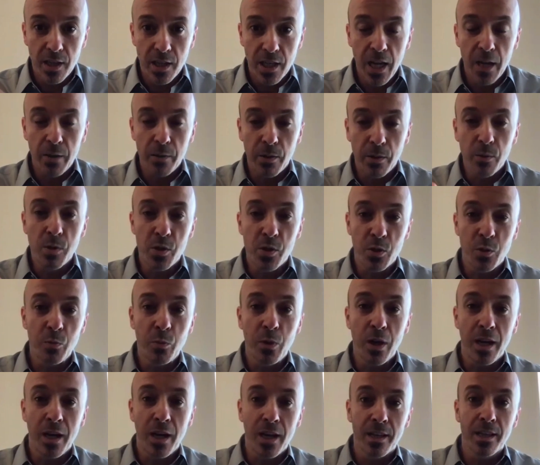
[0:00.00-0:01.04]
now he wants to
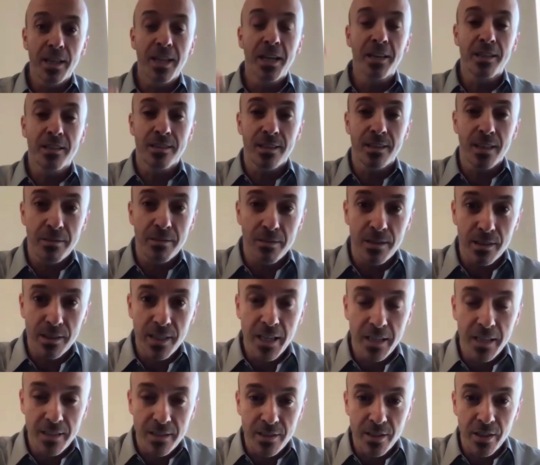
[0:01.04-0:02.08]
buy next level,
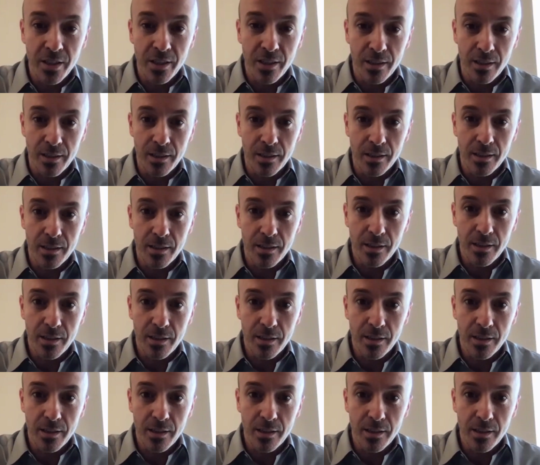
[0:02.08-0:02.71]
next tier.